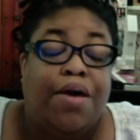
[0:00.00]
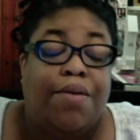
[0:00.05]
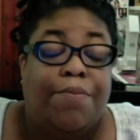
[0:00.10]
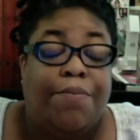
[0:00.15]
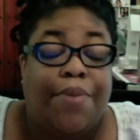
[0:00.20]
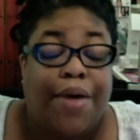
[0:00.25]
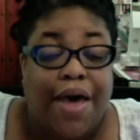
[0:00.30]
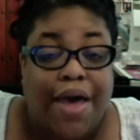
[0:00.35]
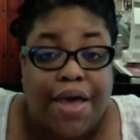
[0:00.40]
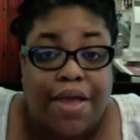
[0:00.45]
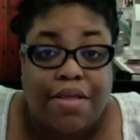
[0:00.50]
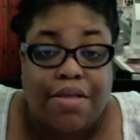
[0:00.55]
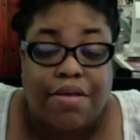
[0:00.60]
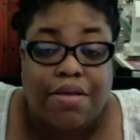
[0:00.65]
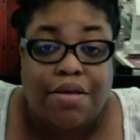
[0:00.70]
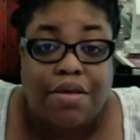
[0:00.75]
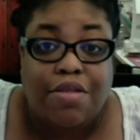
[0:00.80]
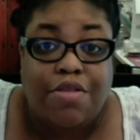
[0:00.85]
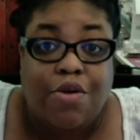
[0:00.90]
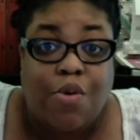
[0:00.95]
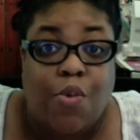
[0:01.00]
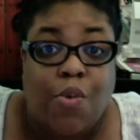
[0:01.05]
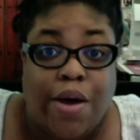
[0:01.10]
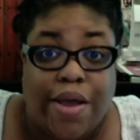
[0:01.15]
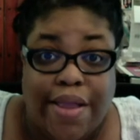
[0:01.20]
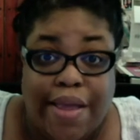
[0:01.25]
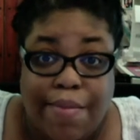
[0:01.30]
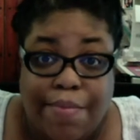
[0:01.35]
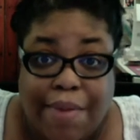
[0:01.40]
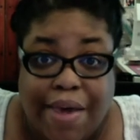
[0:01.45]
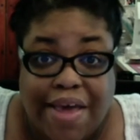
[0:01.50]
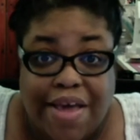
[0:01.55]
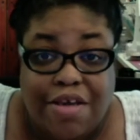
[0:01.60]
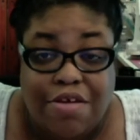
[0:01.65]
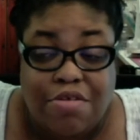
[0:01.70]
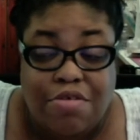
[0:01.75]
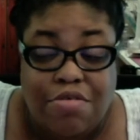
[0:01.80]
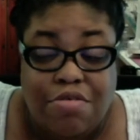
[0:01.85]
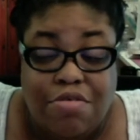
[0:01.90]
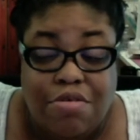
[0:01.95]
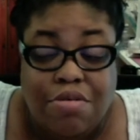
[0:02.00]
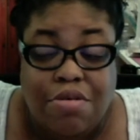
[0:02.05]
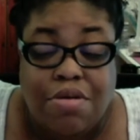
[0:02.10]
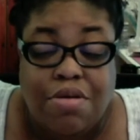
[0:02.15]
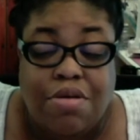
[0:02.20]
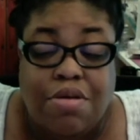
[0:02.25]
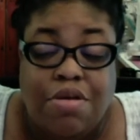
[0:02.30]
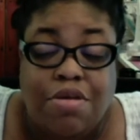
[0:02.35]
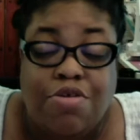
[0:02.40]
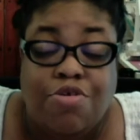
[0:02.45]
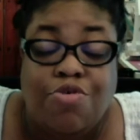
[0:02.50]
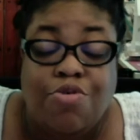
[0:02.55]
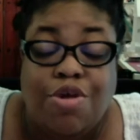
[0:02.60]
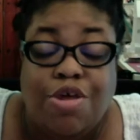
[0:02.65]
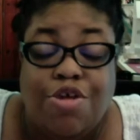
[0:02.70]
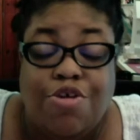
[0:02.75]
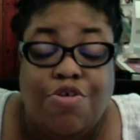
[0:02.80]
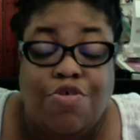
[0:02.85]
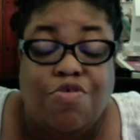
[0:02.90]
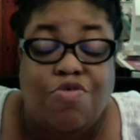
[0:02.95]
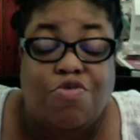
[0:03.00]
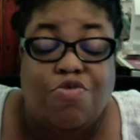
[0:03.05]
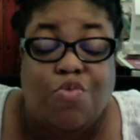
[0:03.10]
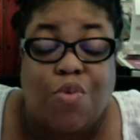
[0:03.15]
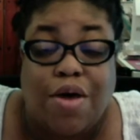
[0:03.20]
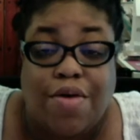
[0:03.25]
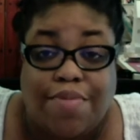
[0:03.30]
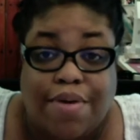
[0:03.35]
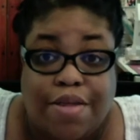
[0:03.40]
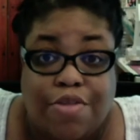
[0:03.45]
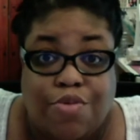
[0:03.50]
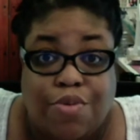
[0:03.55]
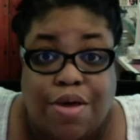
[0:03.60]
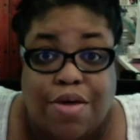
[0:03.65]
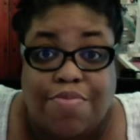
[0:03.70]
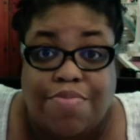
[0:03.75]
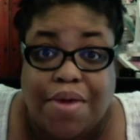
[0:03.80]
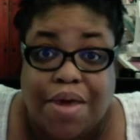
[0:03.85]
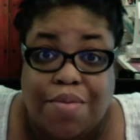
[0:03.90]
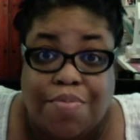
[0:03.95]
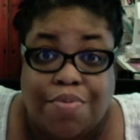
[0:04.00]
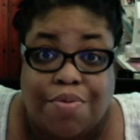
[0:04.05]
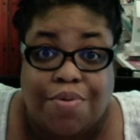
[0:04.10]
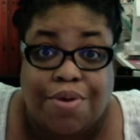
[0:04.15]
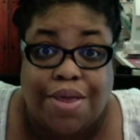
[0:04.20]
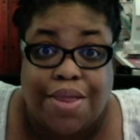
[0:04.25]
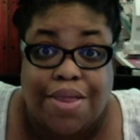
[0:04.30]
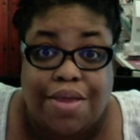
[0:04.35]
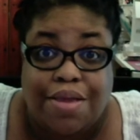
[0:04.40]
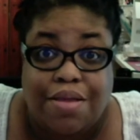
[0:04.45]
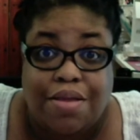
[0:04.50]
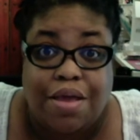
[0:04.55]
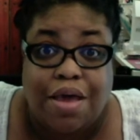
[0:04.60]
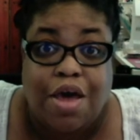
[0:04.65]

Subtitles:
But the one at Michael's, you can use 12 by 12 paper in it,